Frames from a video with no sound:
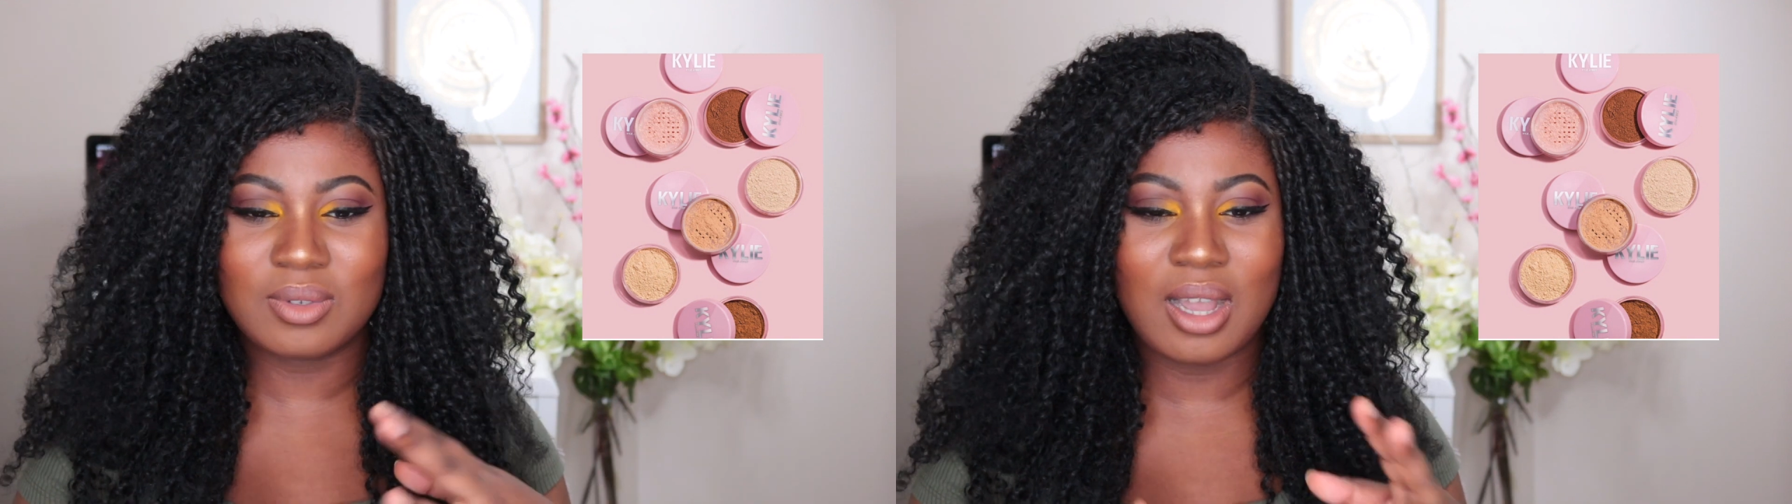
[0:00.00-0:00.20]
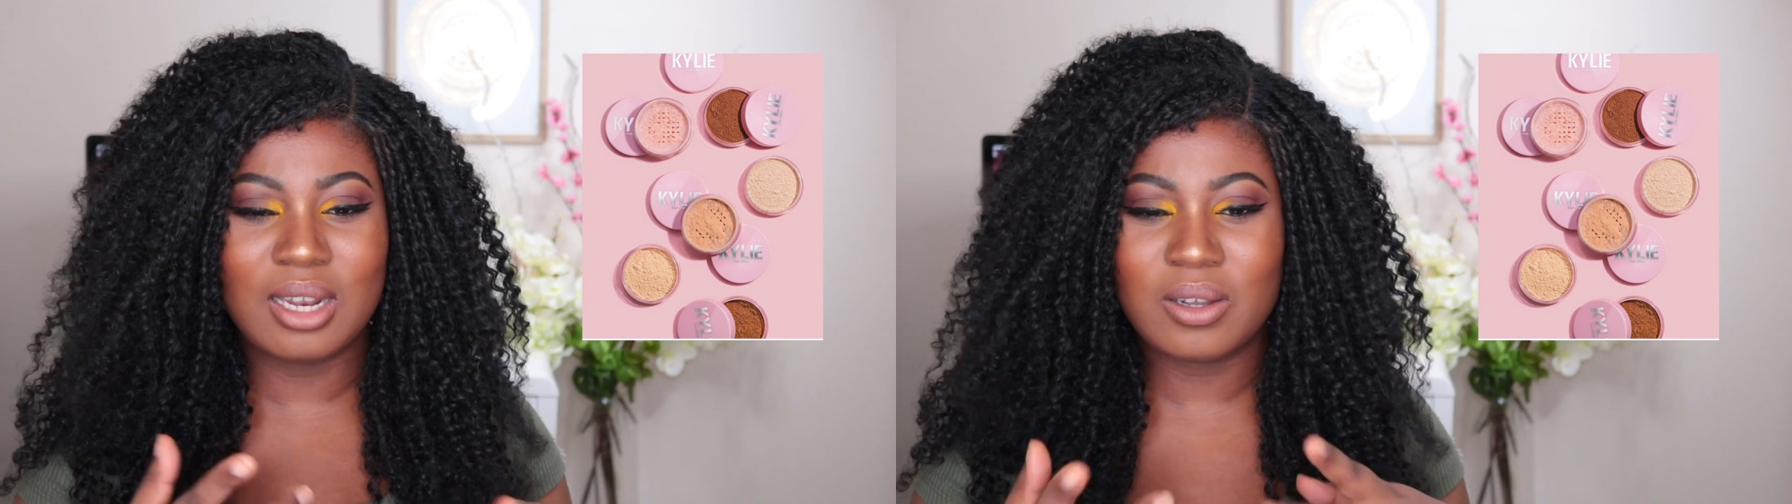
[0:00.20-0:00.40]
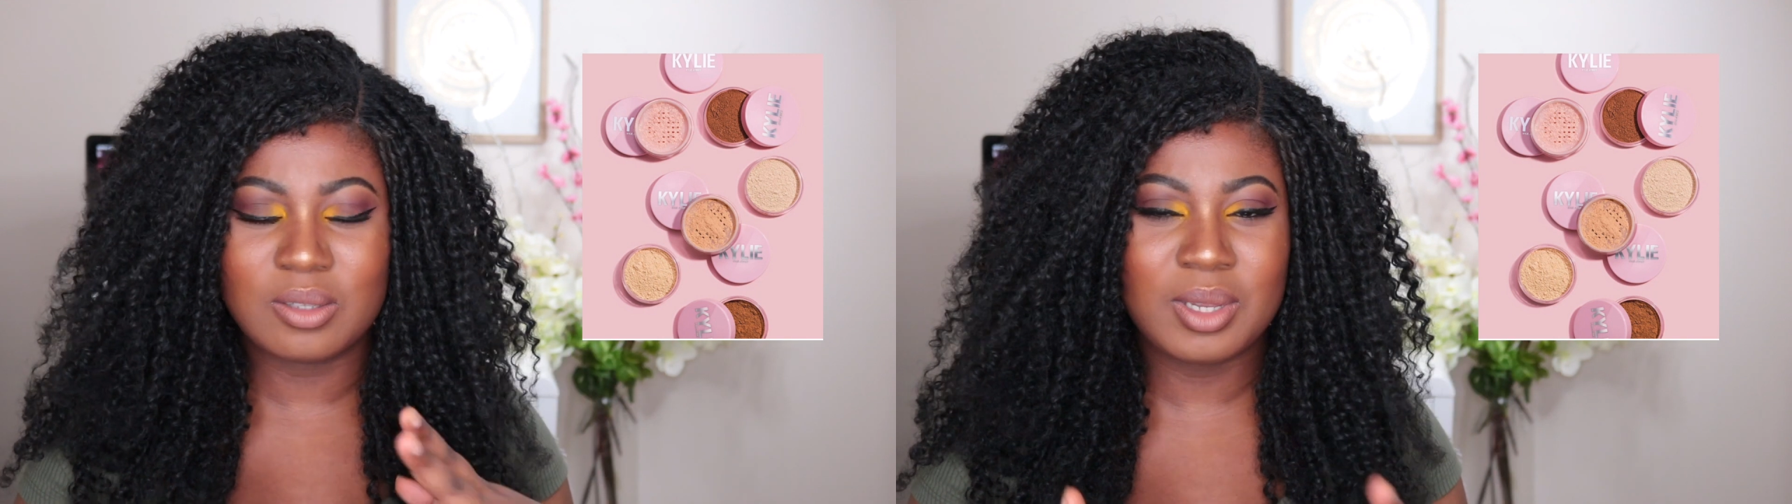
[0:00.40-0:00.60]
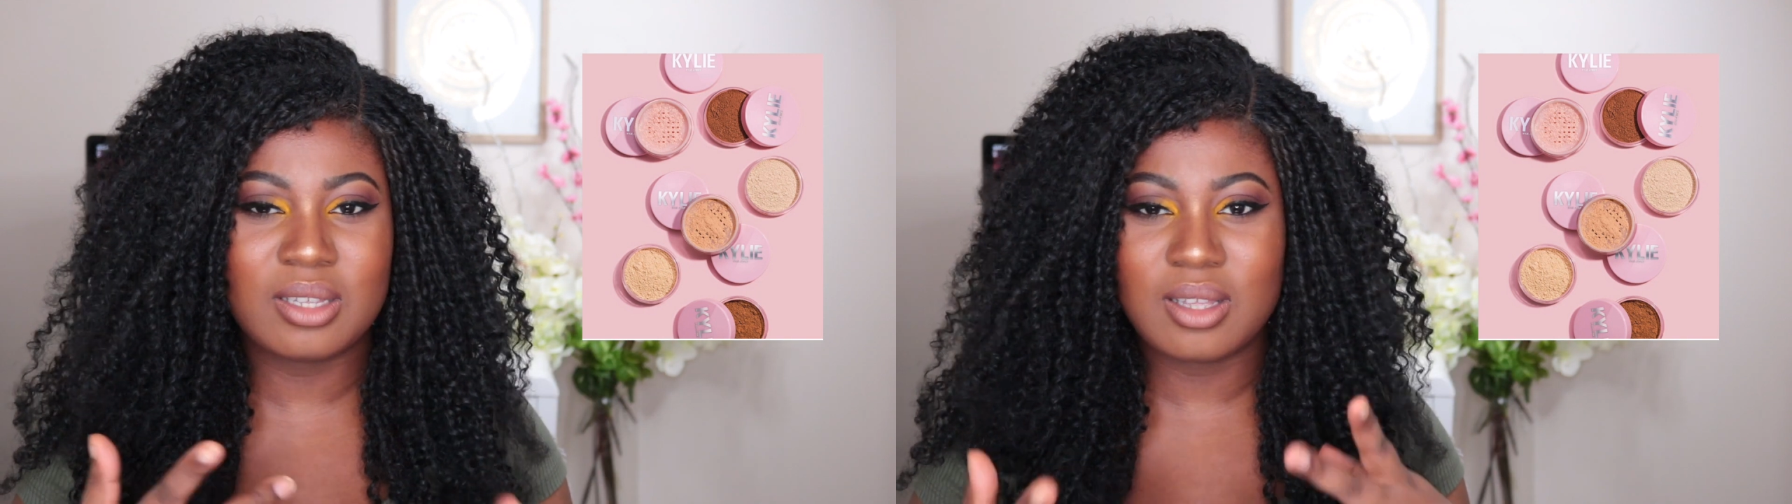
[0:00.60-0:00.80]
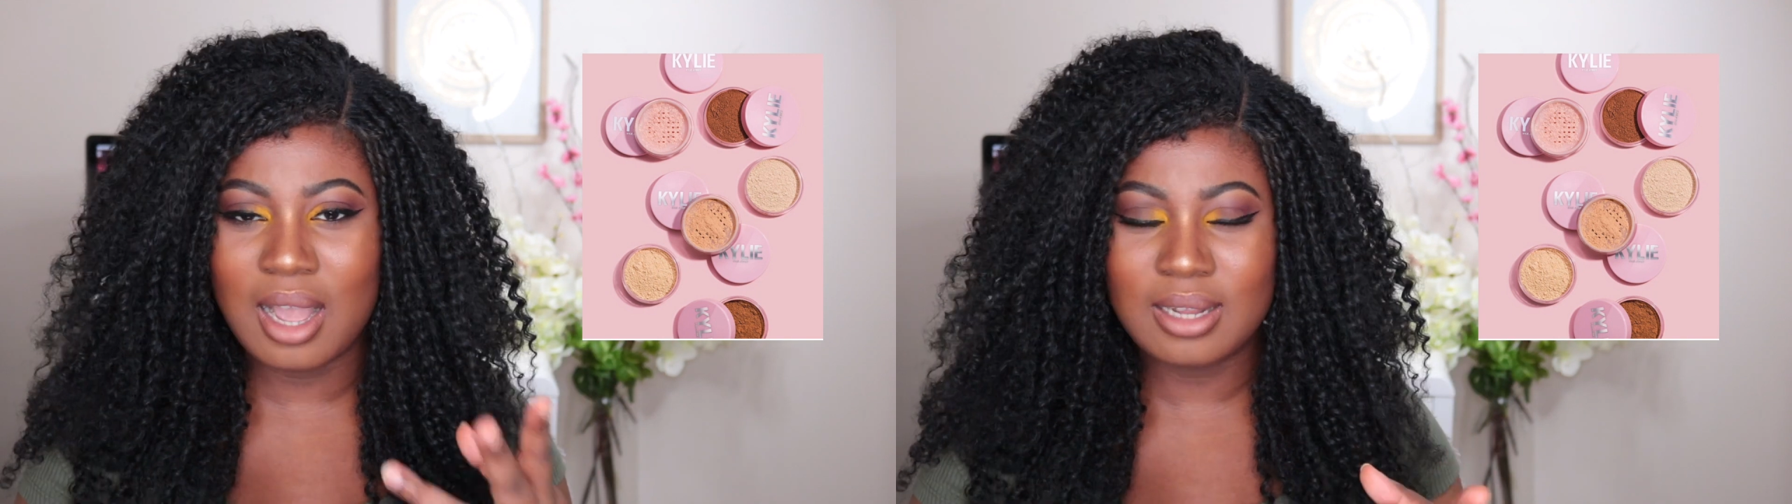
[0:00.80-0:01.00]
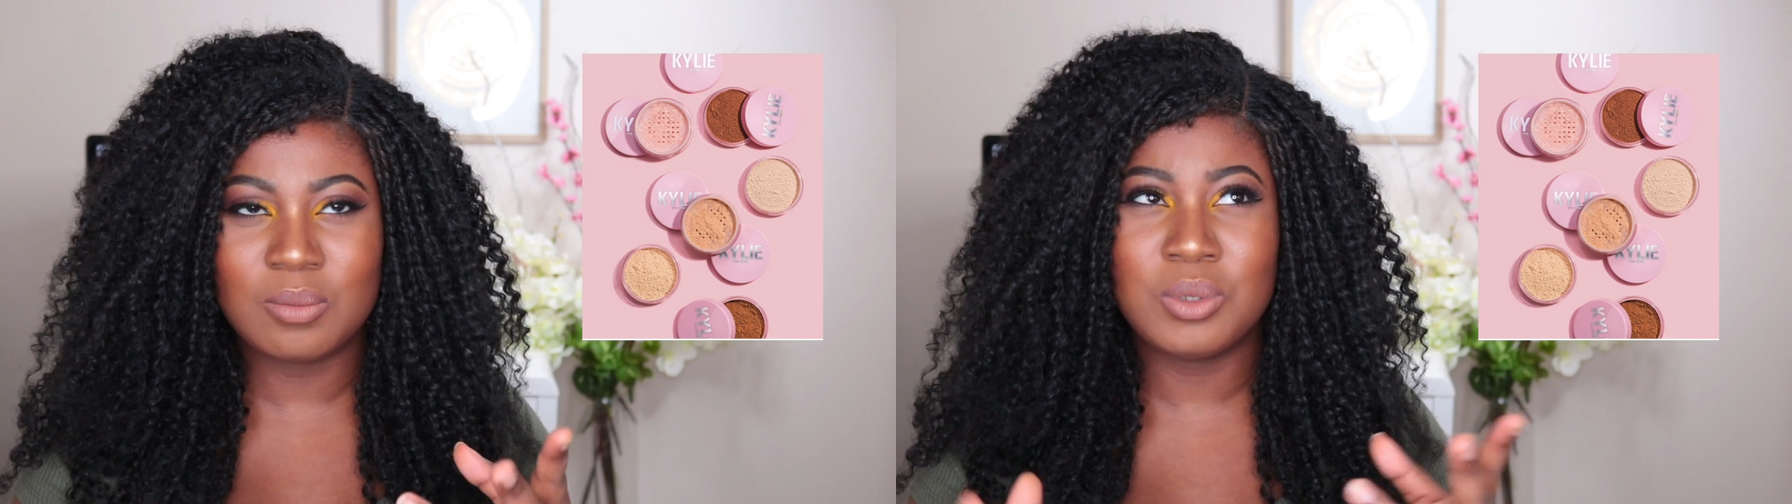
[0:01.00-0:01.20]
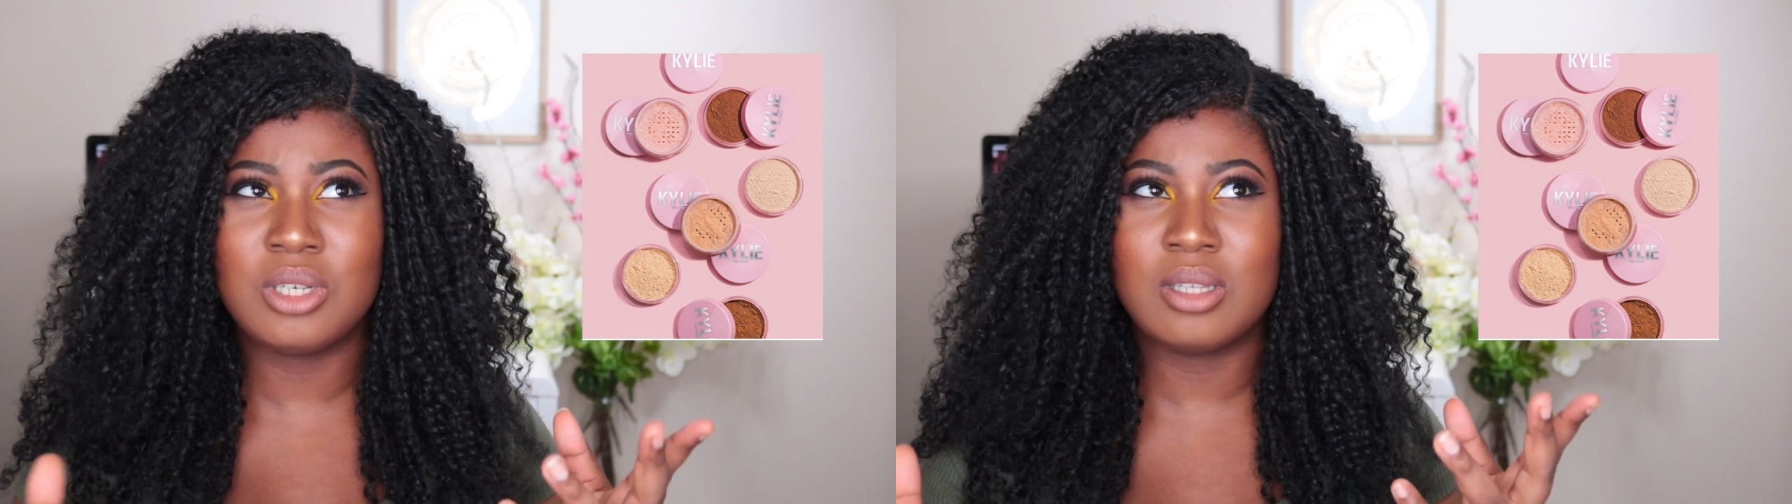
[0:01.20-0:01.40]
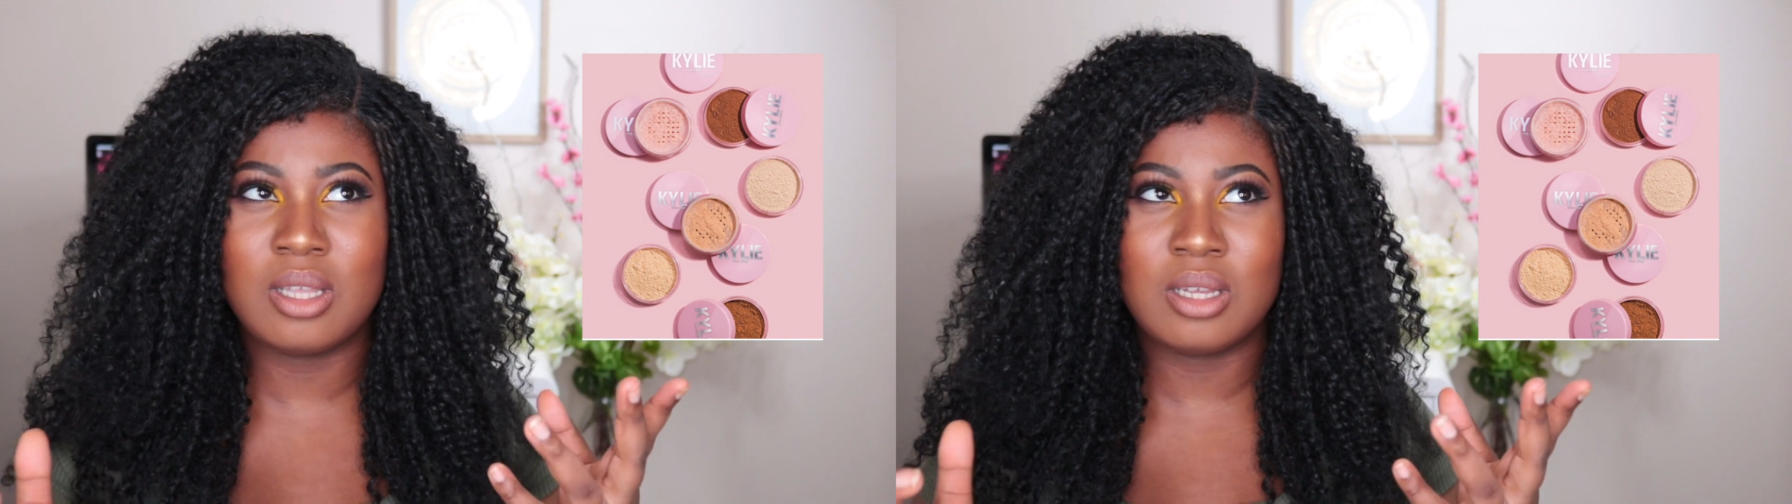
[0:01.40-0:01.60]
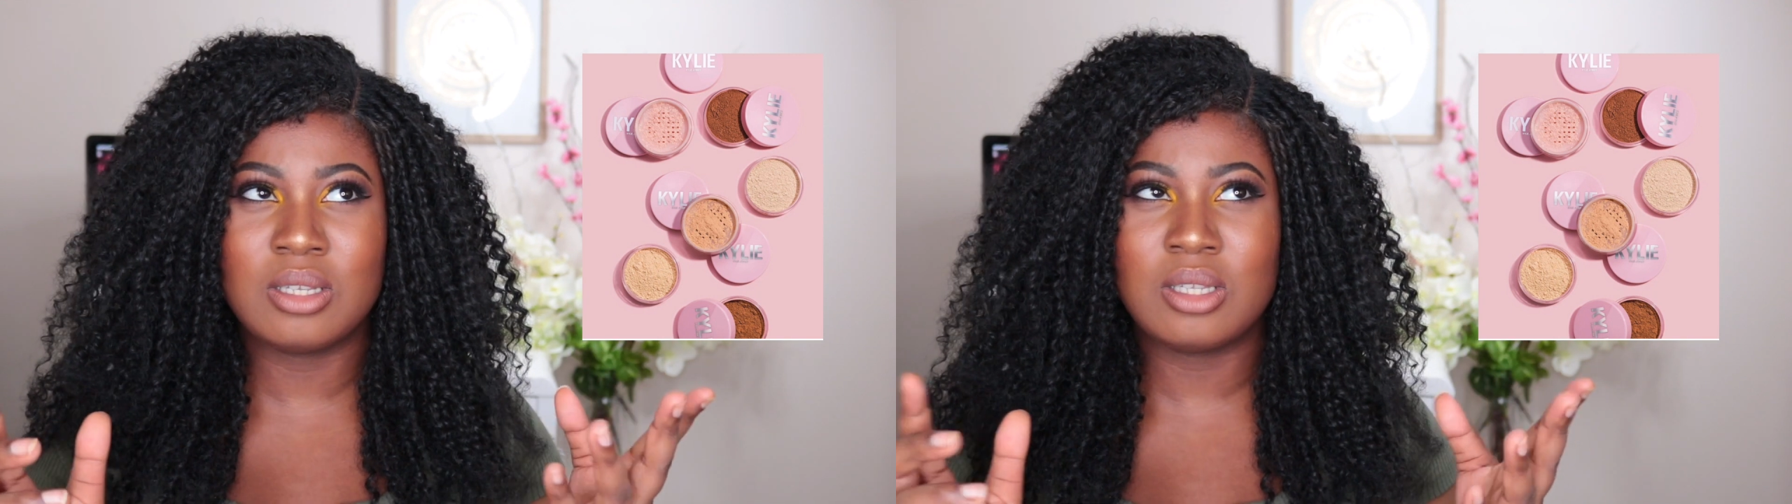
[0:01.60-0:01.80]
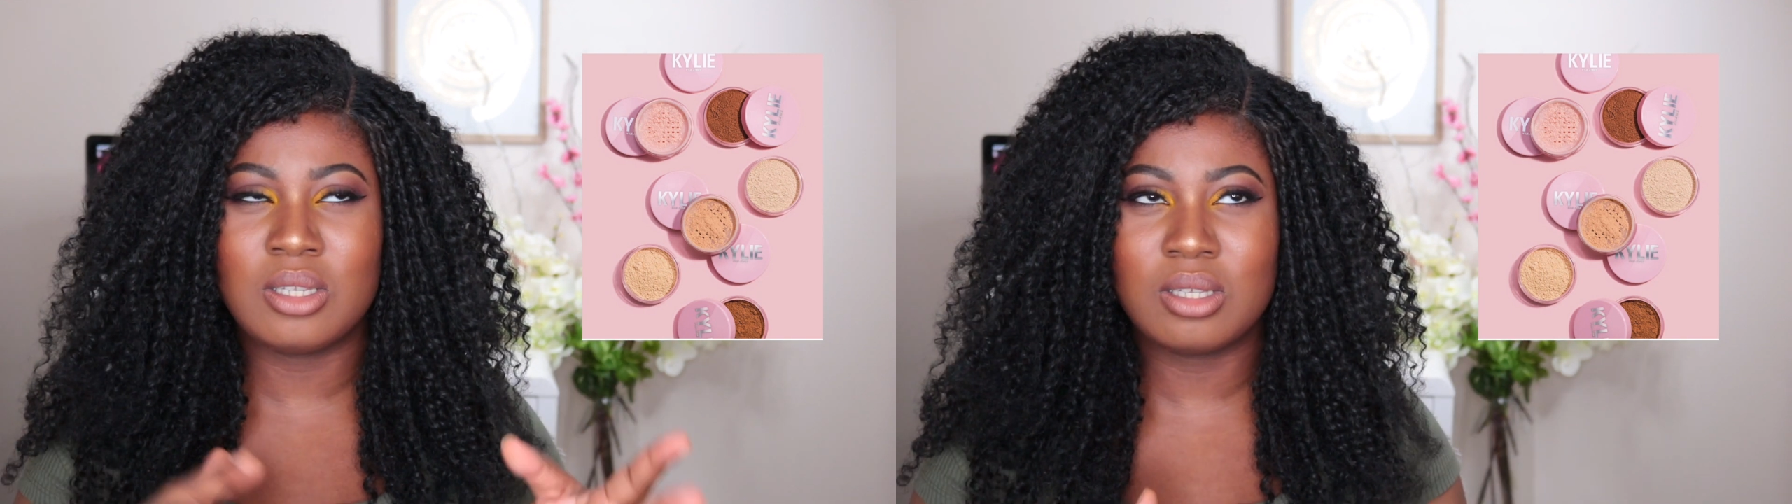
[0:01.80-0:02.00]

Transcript: Cosmetics item, which is the